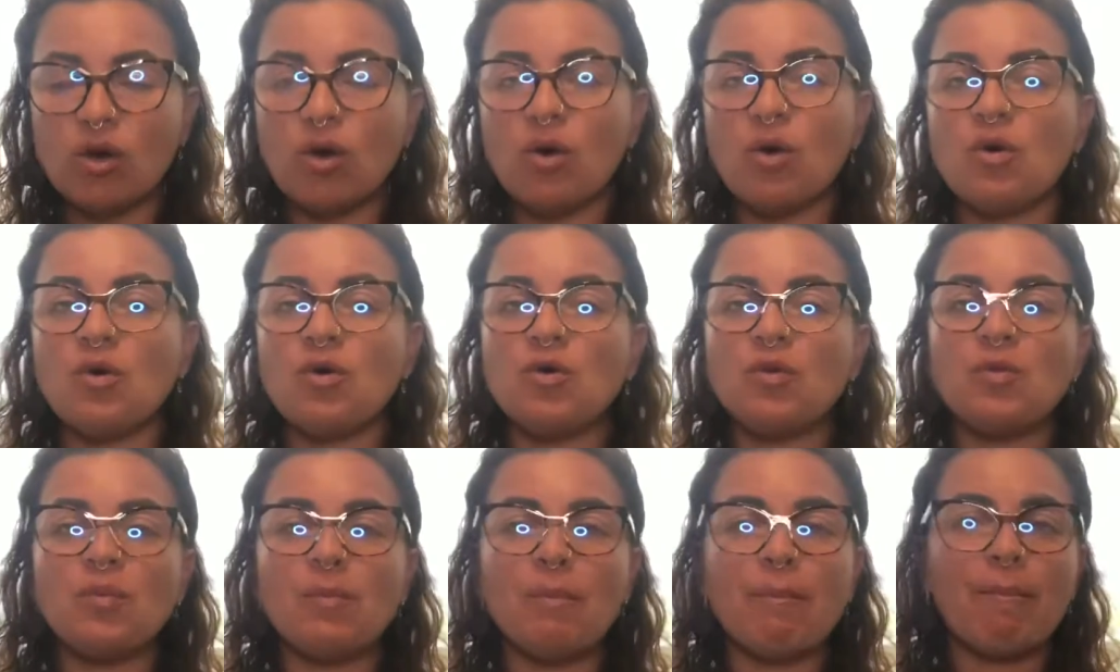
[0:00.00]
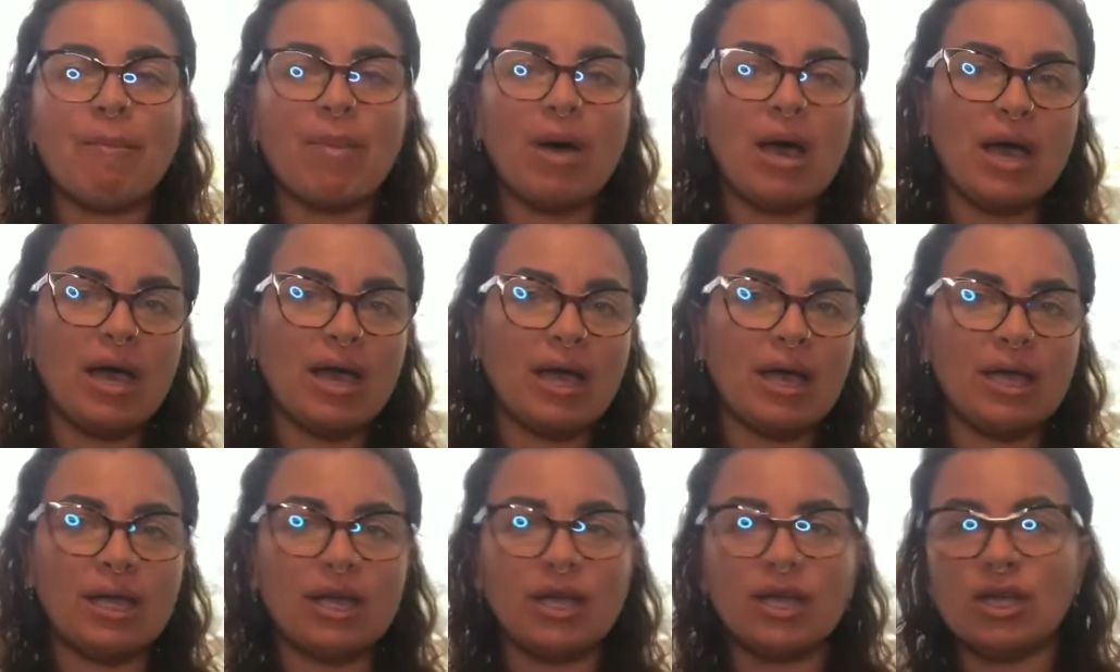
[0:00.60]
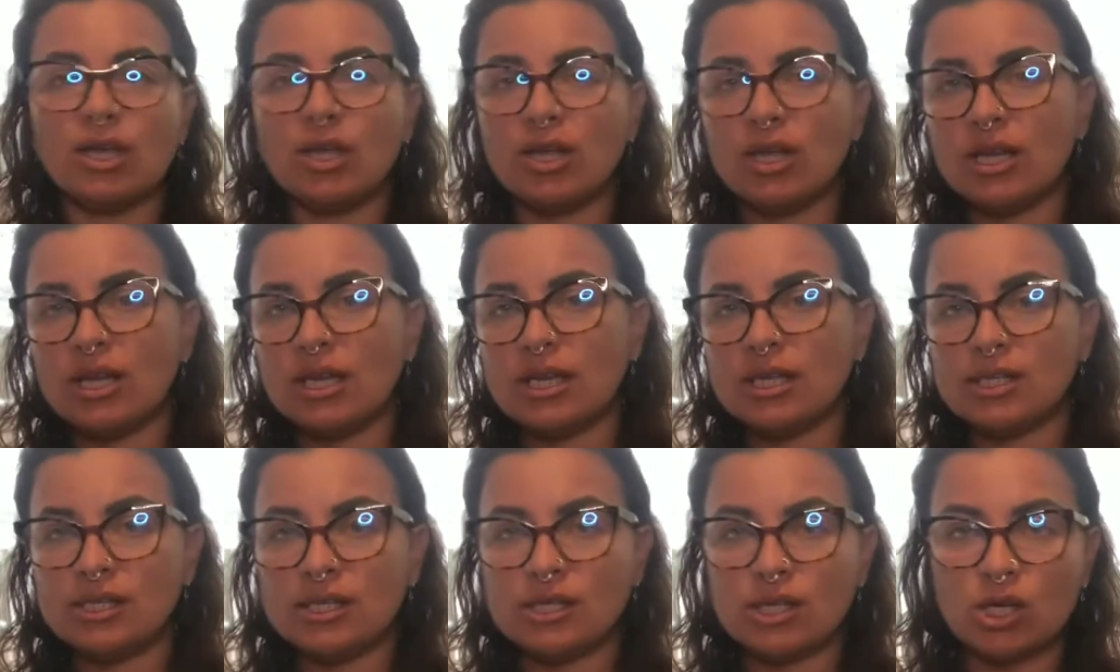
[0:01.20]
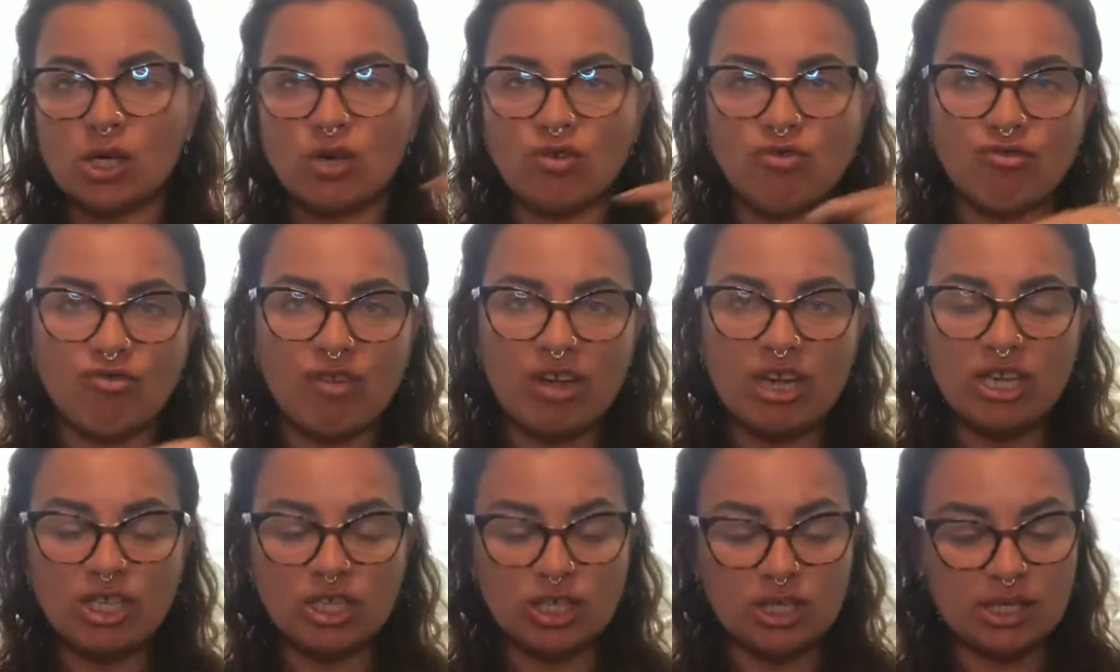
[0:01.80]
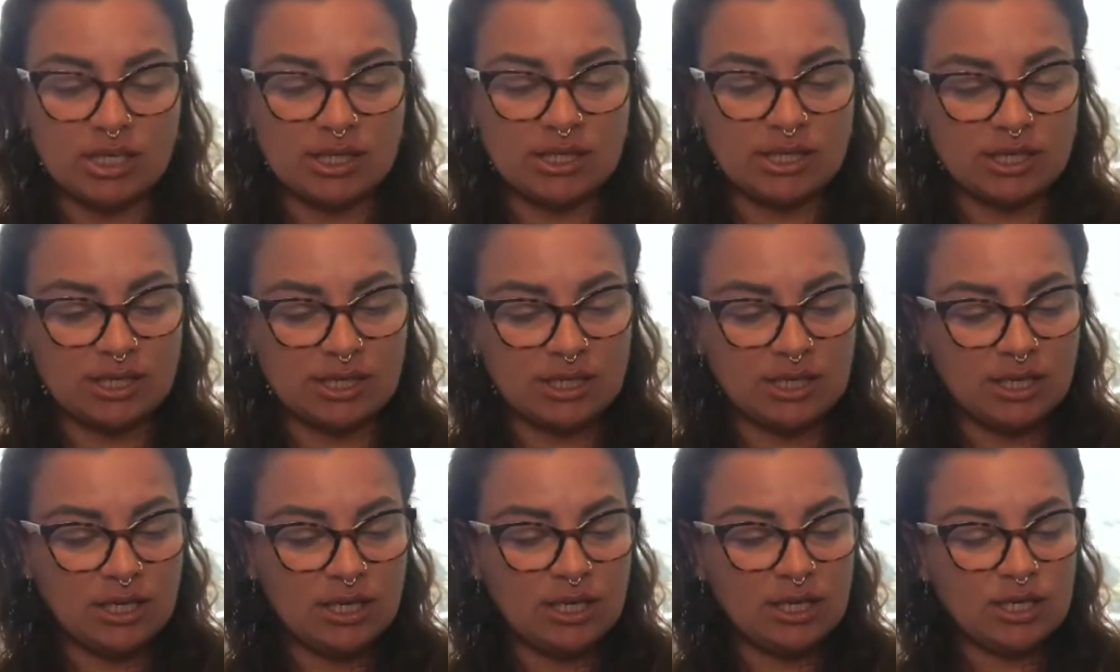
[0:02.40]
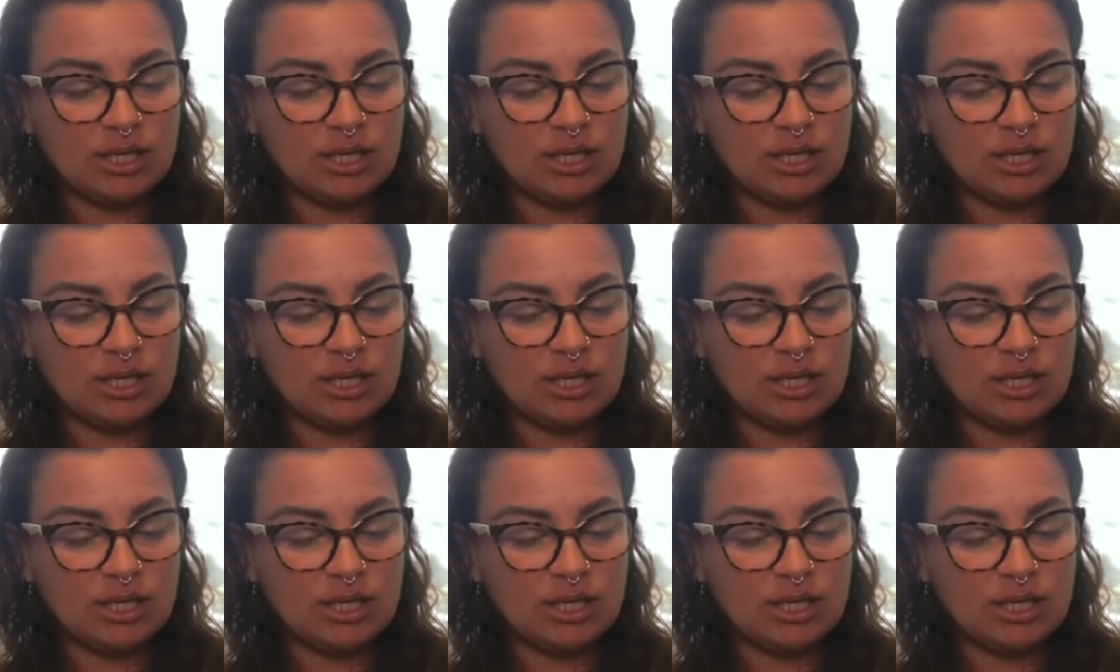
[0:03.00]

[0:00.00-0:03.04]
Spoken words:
Oh my goodness gracious.